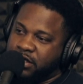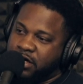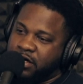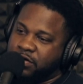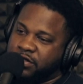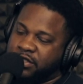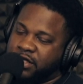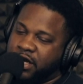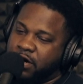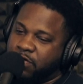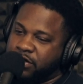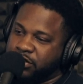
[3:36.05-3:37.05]
To
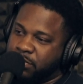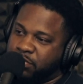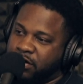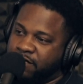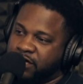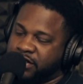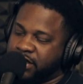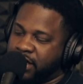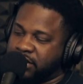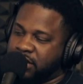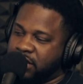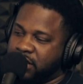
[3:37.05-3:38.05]
understand what your privilege
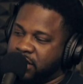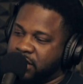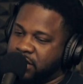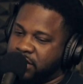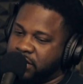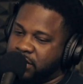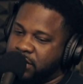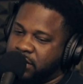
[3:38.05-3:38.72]
actually is.